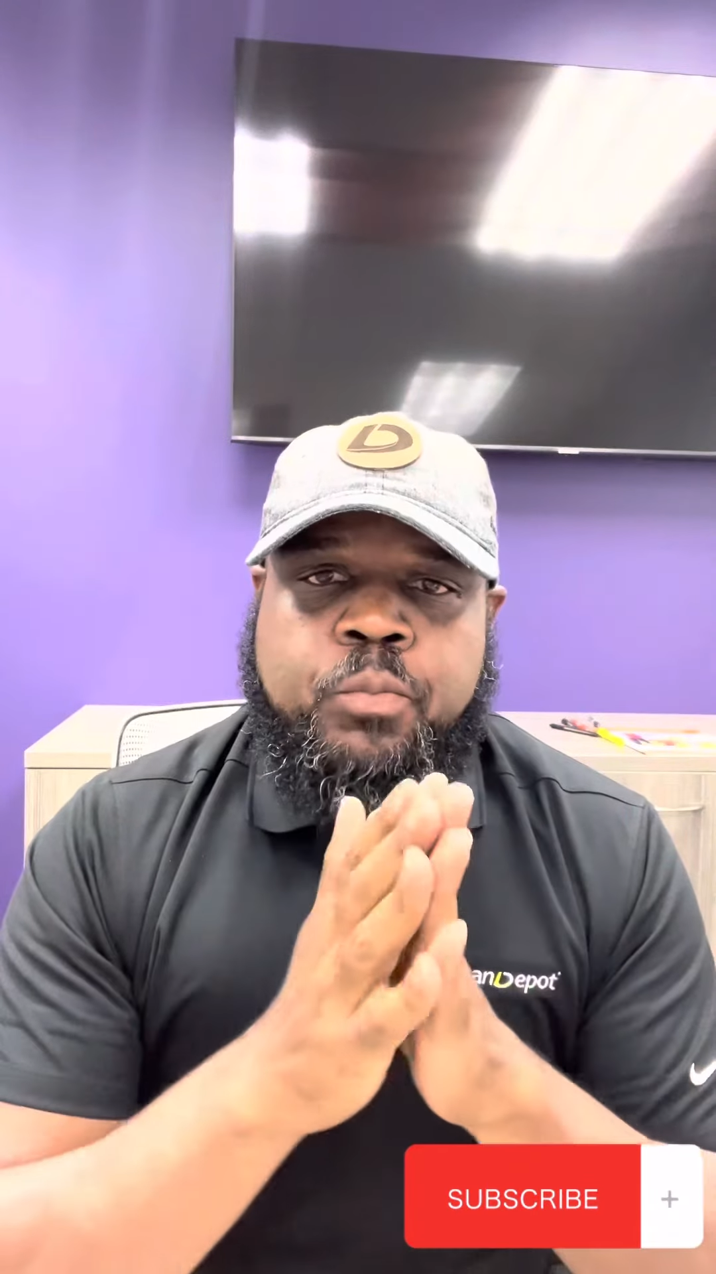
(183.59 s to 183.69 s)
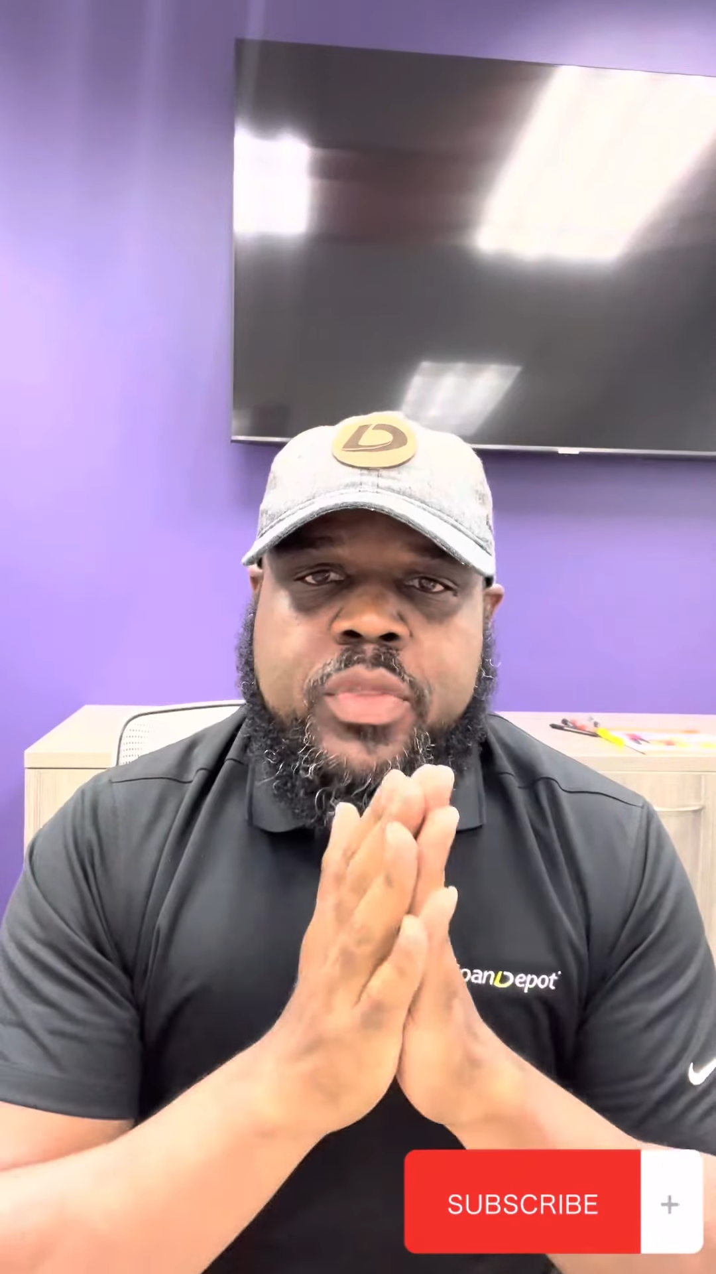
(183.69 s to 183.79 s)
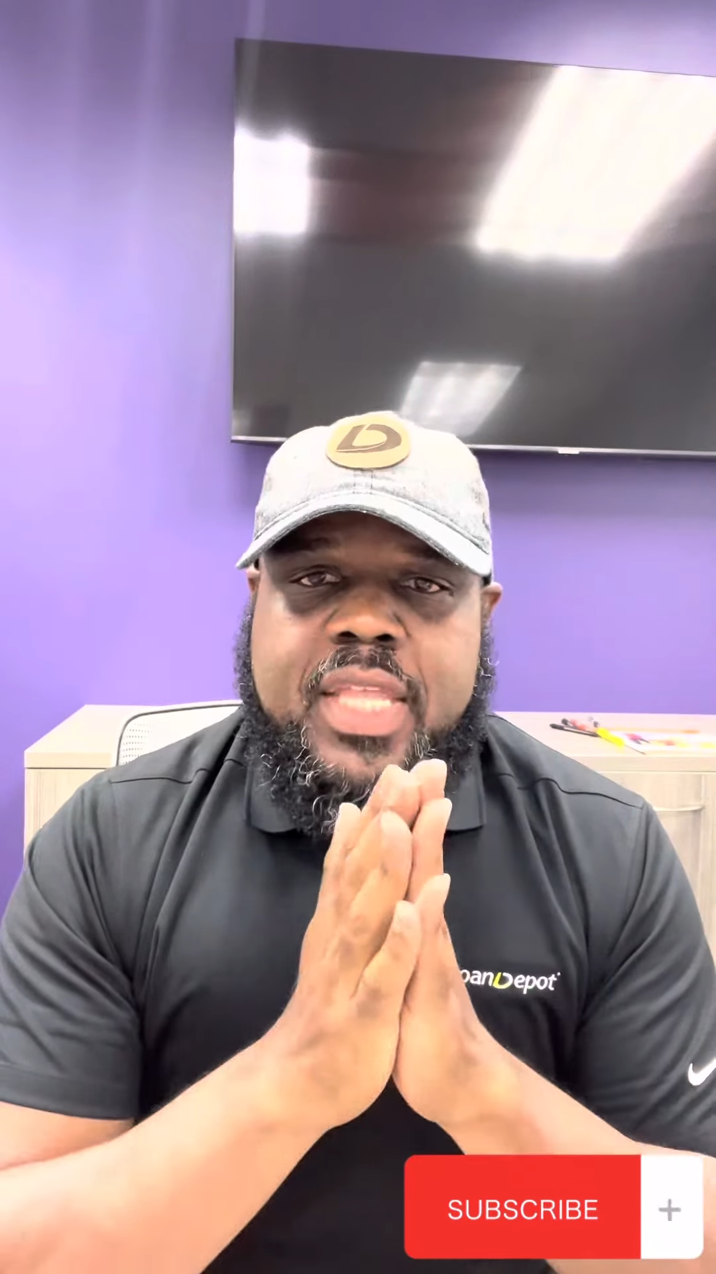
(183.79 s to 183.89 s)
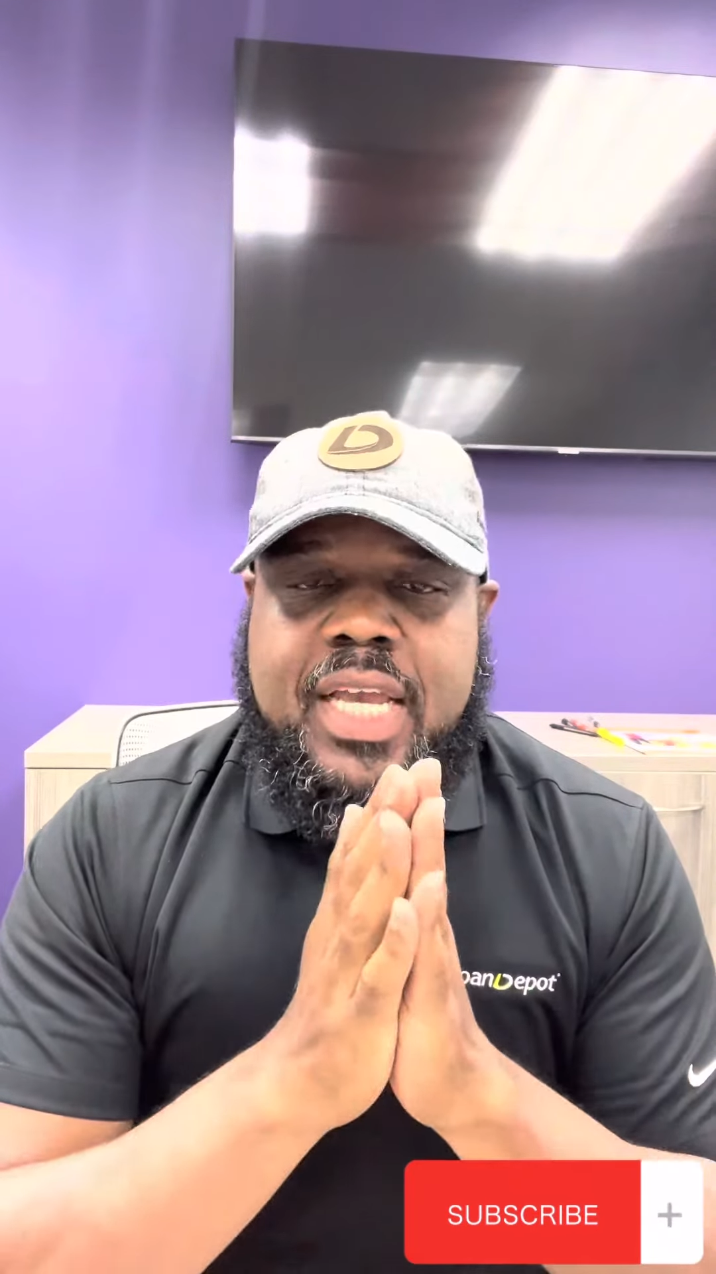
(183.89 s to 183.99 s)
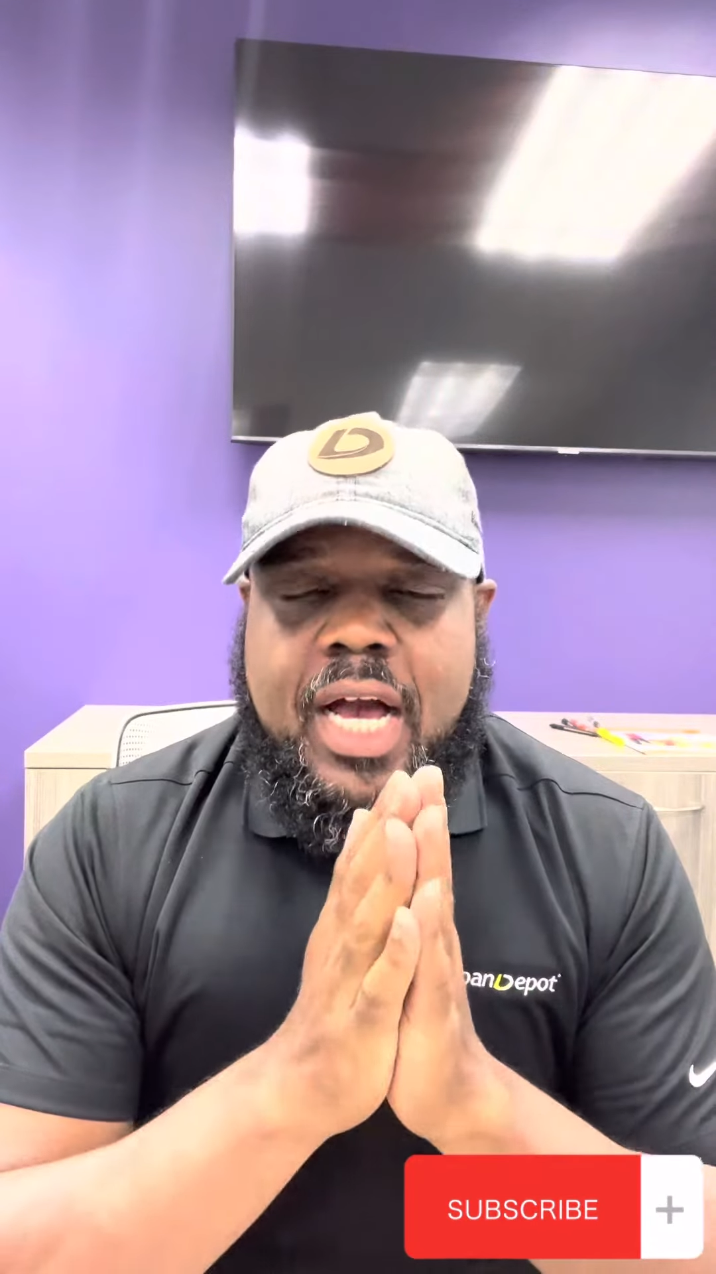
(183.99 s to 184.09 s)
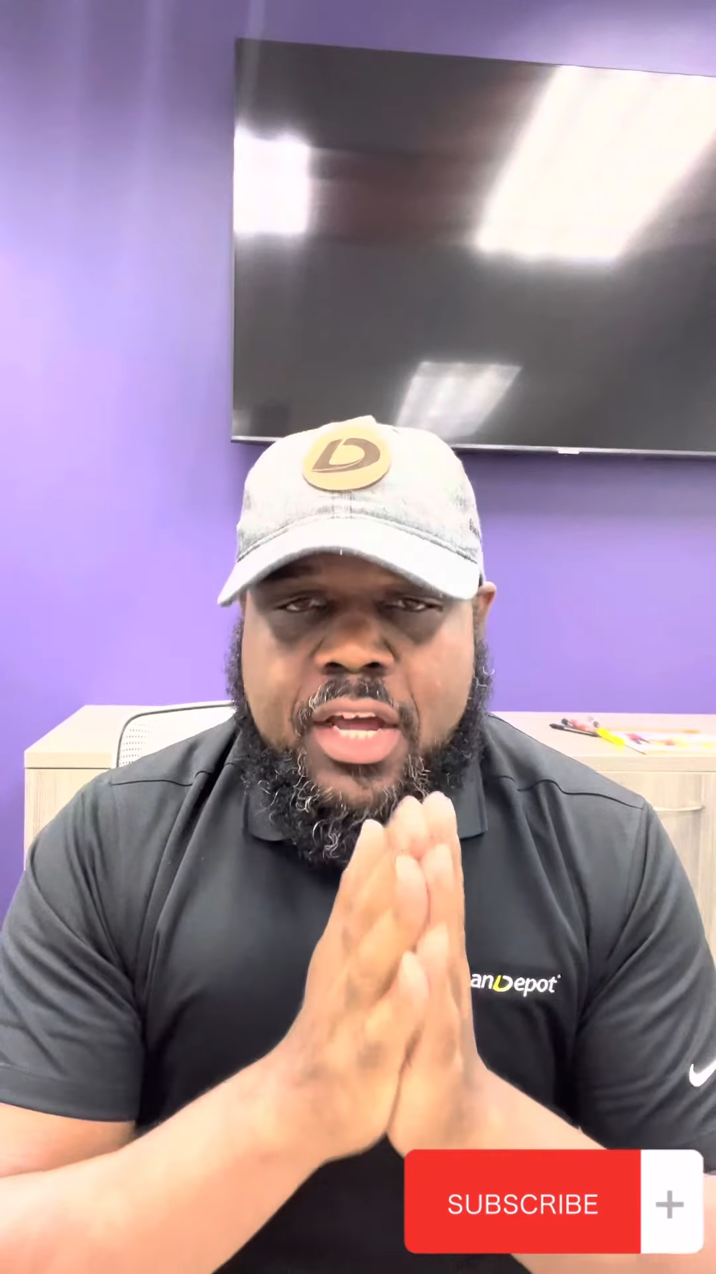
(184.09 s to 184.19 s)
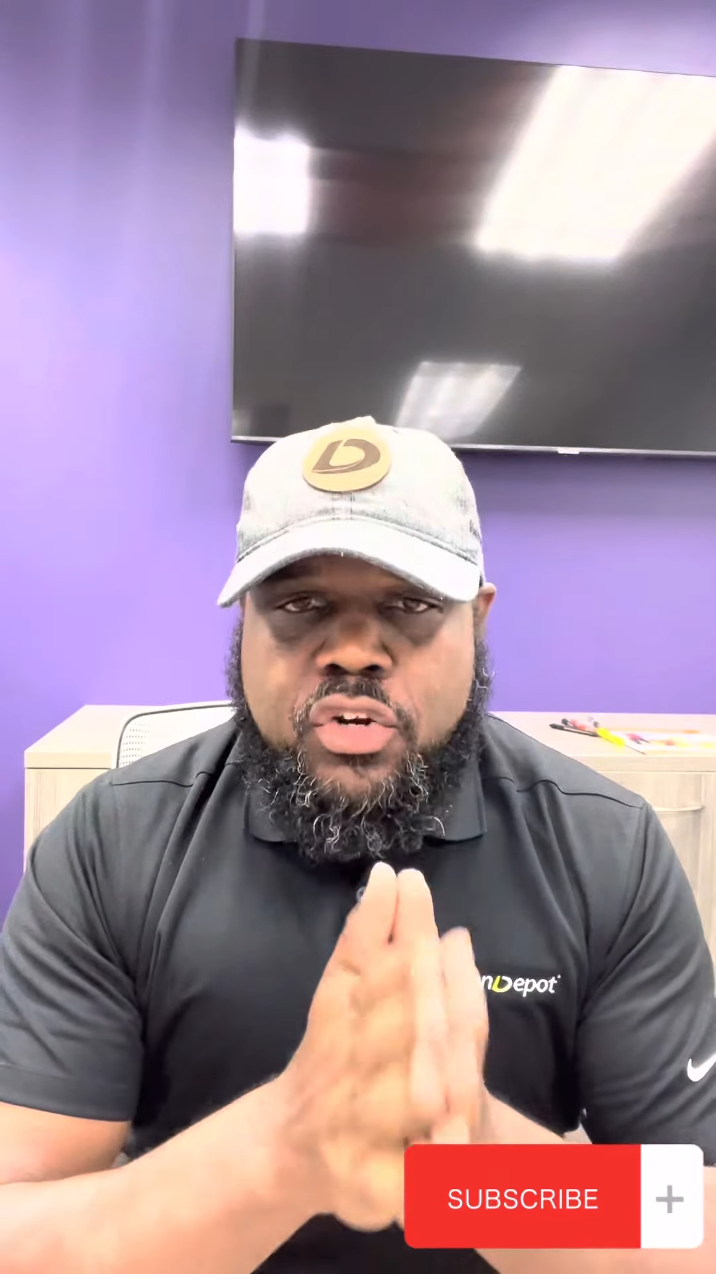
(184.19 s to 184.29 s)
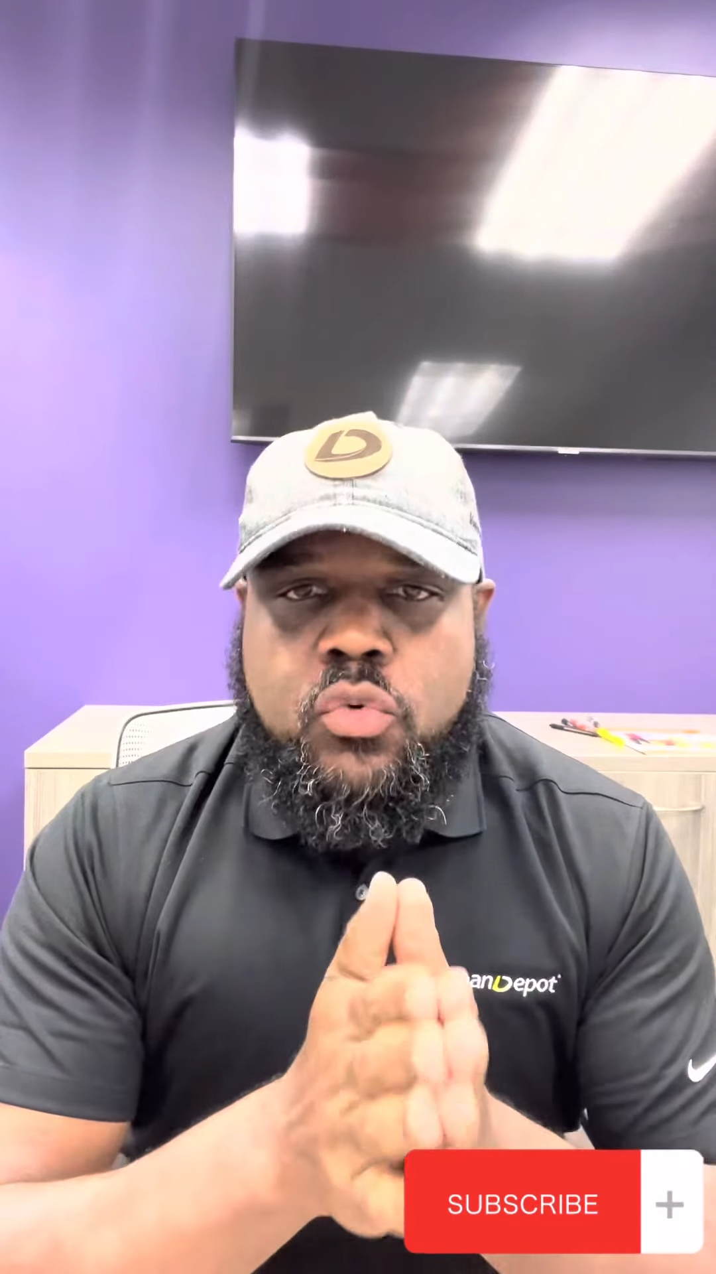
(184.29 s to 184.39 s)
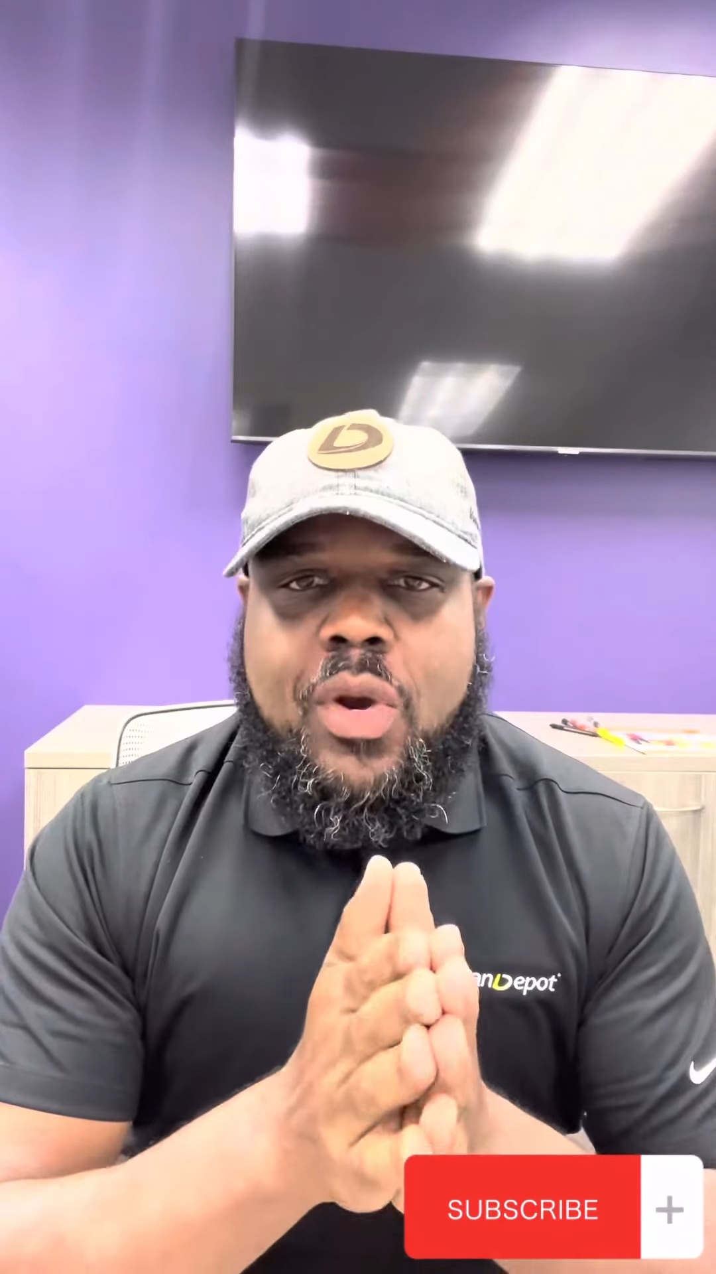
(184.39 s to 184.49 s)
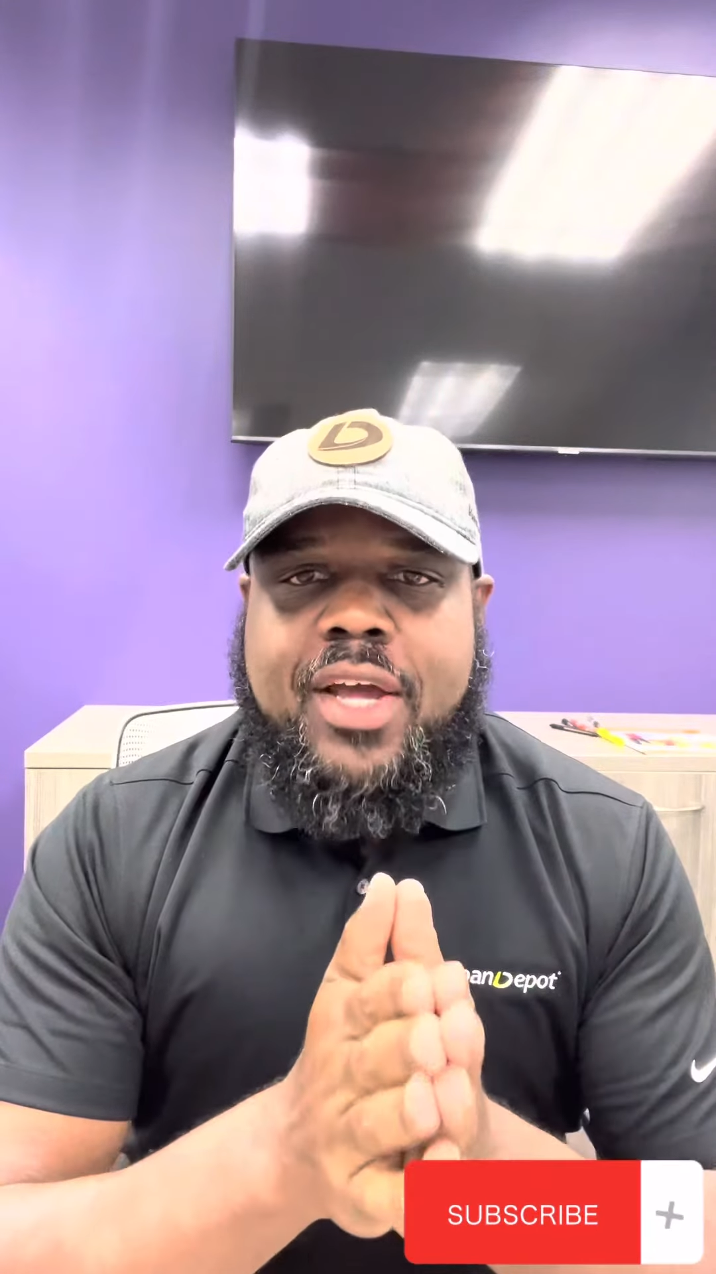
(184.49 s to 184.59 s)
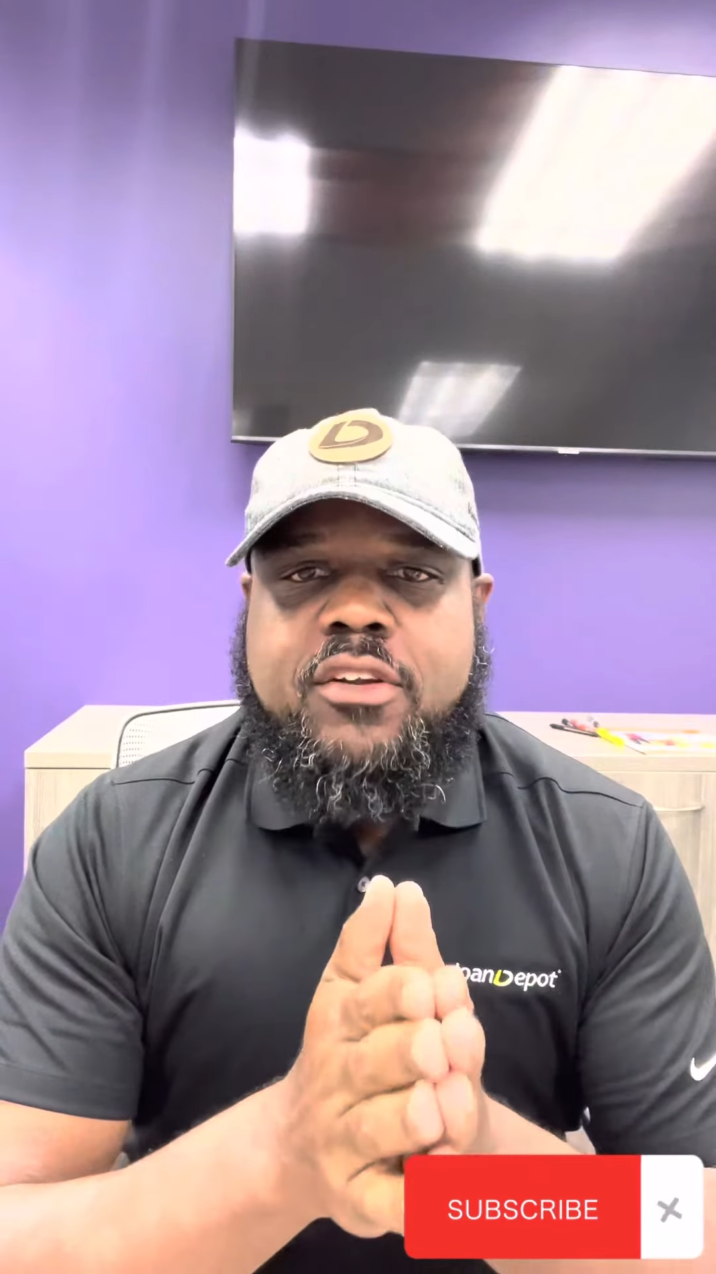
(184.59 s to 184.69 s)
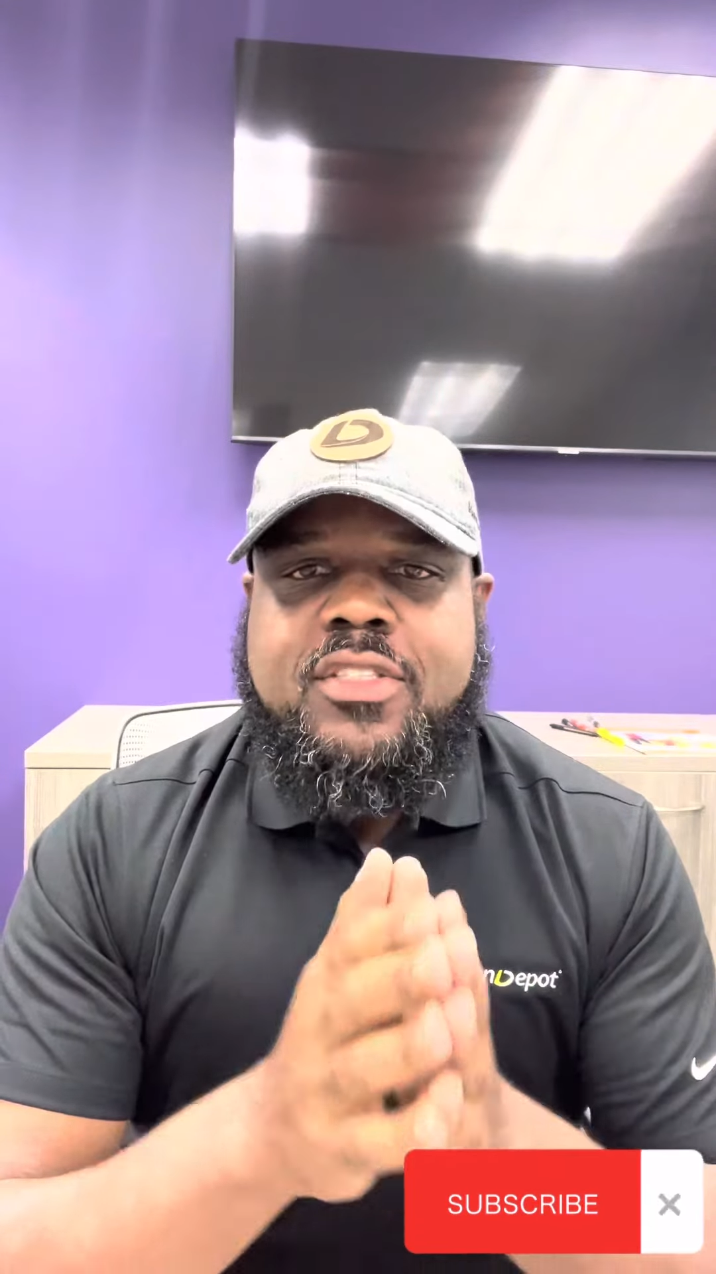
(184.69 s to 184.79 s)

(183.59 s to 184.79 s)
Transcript: the underwriter